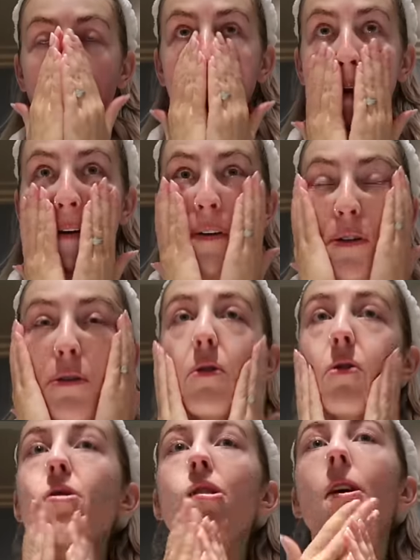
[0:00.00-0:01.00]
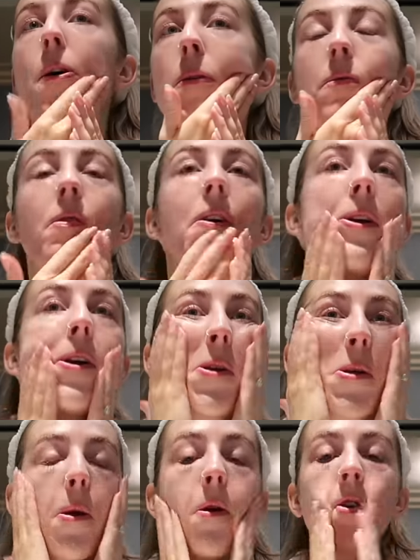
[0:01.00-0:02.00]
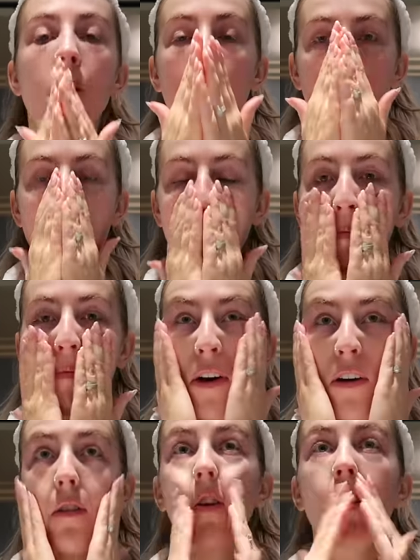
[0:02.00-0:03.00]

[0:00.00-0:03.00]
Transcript: feels so nice. Very,